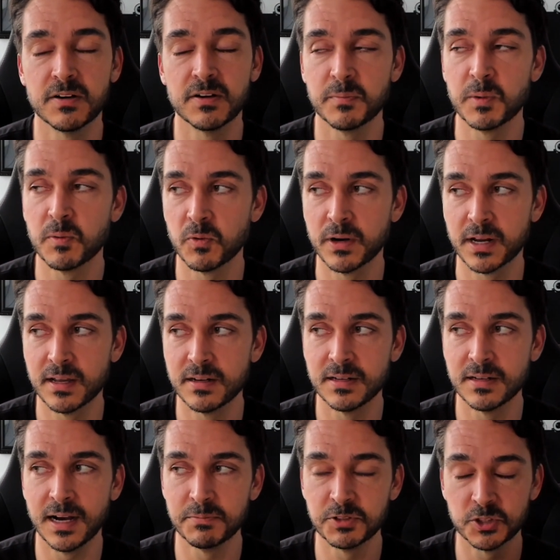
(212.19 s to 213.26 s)
I remember when I got into
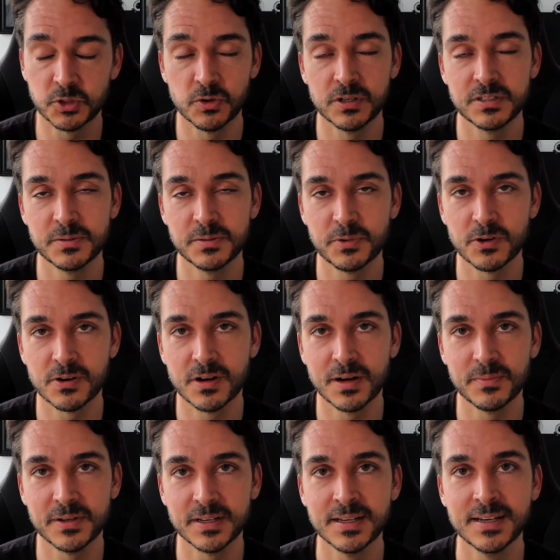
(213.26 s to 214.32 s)
object-oriented
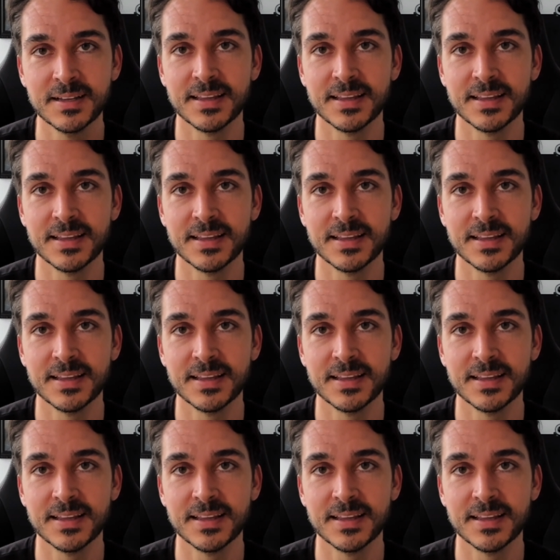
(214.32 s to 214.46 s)
programming,